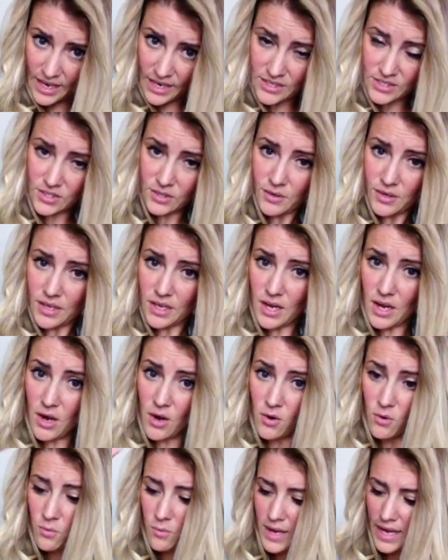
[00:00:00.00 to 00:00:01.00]
I do it
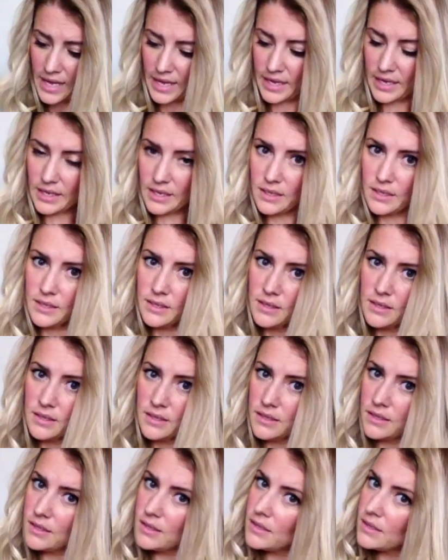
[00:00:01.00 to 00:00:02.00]
away.
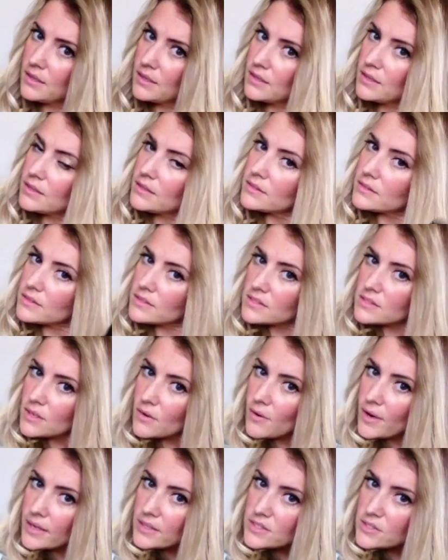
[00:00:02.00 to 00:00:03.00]

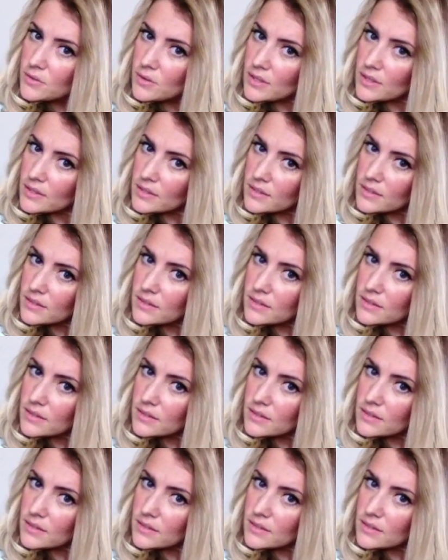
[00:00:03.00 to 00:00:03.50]
So I do it,